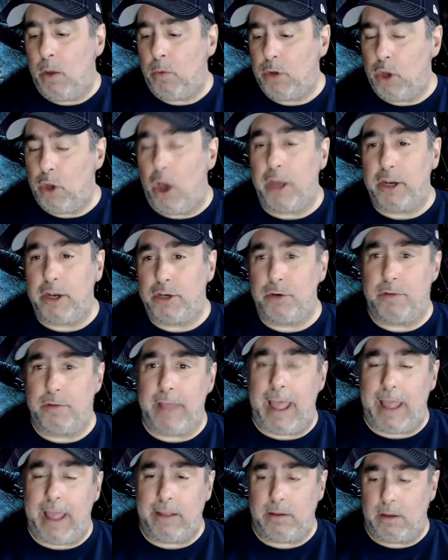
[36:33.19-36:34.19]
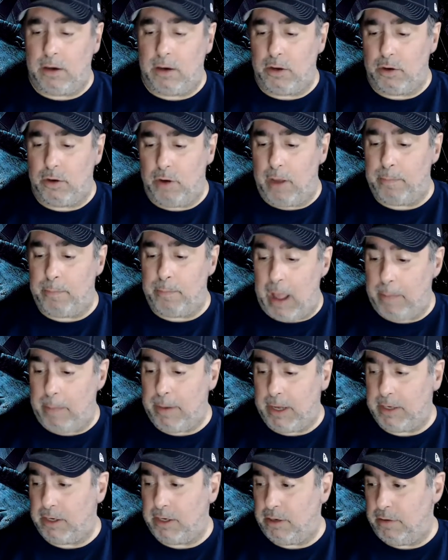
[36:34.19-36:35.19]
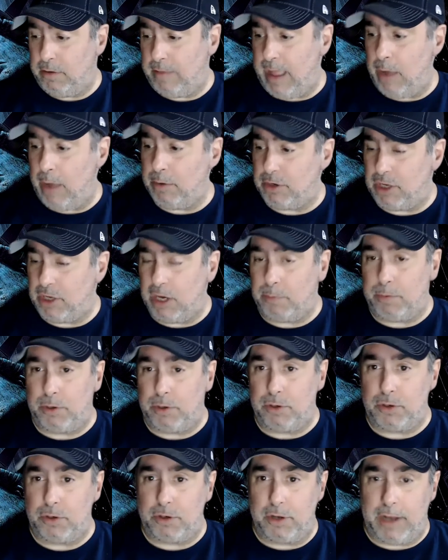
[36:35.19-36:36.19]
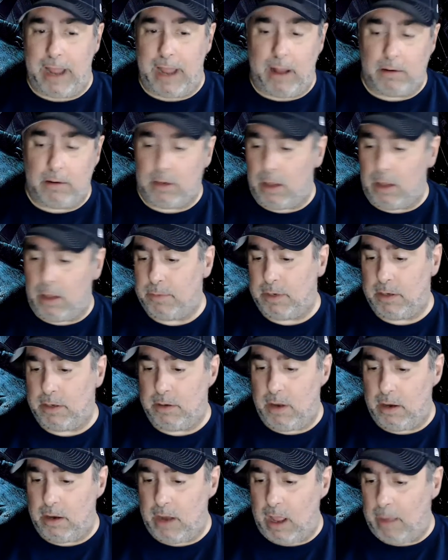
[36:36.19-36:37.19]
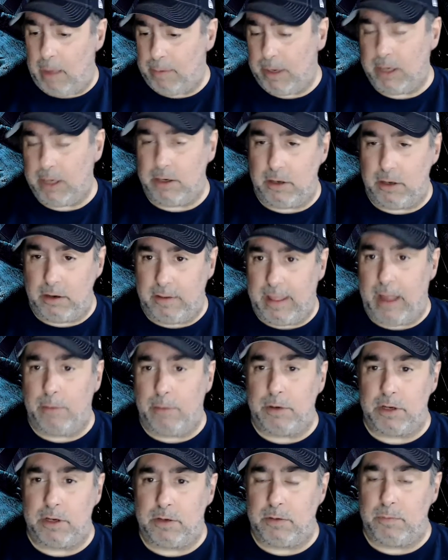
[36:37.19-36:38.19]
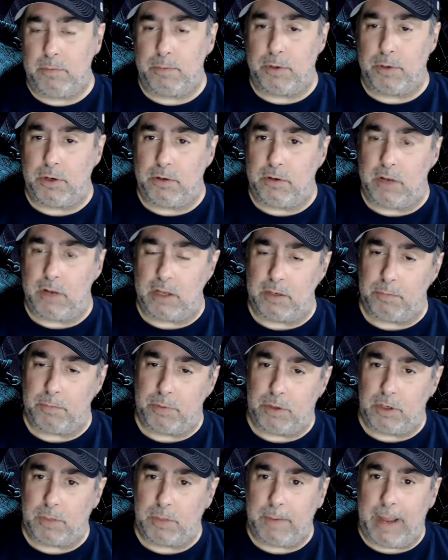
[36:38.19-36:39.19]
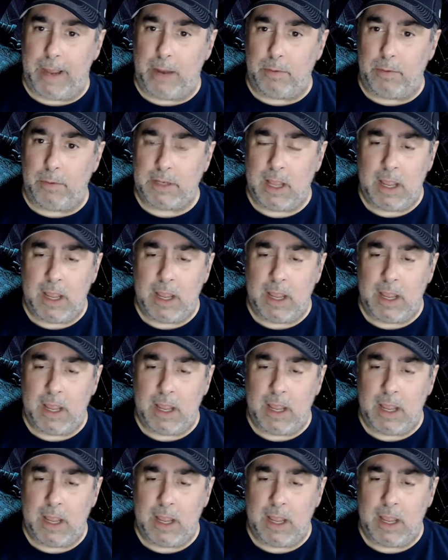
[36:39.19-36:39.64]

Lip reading: well, you ought to do that, you're obligated to do that which is going to produce good outcomes, and obligated to do that which doesn't produce bad ones,